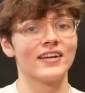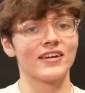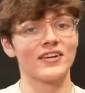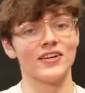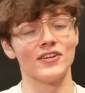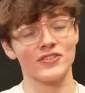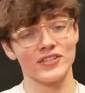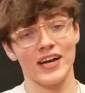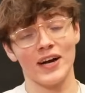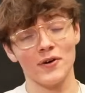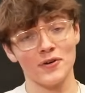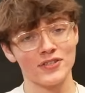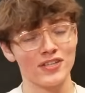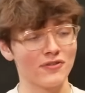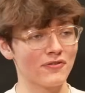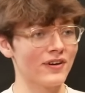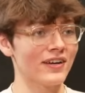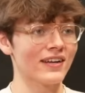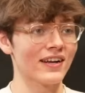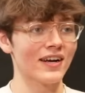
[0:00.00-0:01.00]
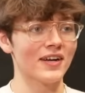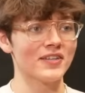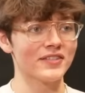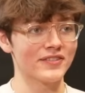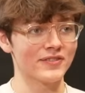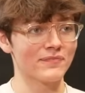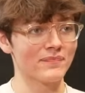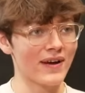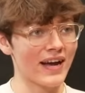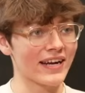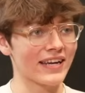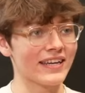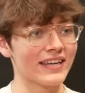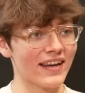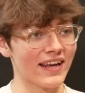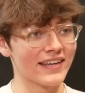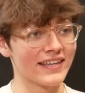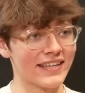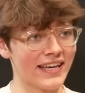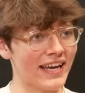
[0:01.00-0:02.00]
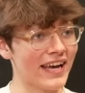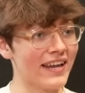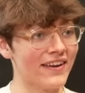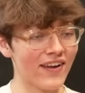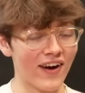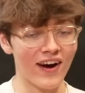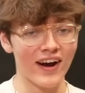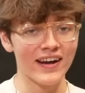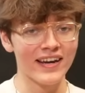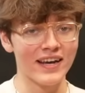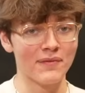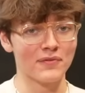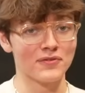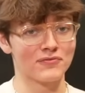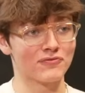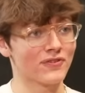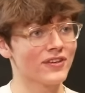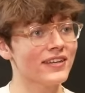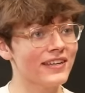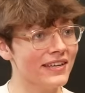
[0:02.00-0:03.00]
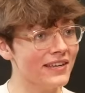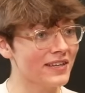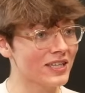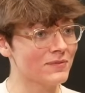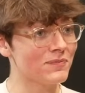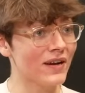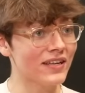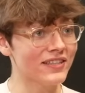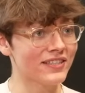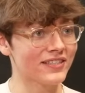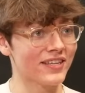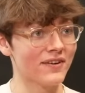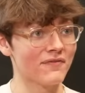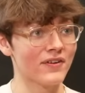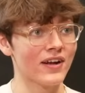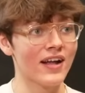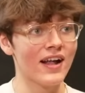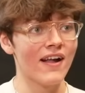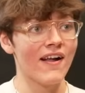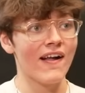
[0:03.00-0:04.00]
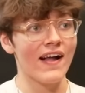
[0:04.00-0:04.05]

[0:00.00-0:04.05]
because I also realized back in like year nine, it was really expensive